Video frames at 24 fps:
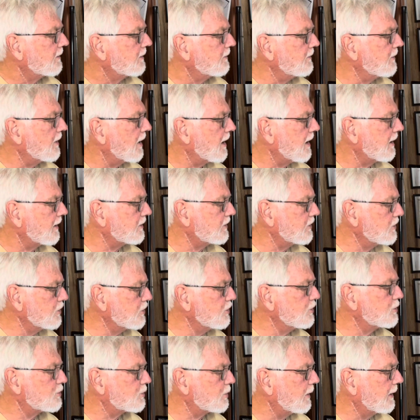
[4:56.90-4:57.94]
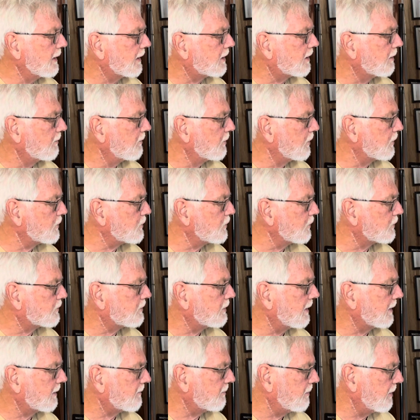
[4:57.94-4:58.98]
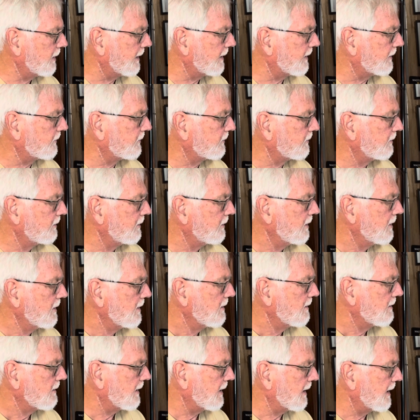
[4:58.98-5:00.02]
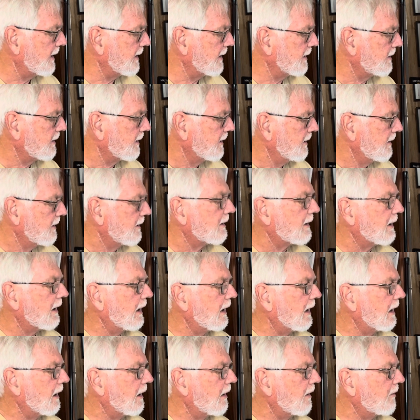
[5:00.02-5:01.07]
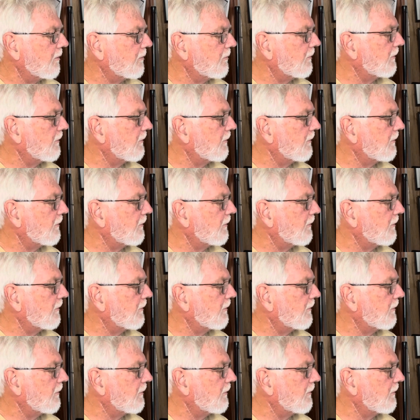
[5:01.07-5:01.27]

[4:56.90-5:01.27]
not usually a commercial truck place, right? Uh,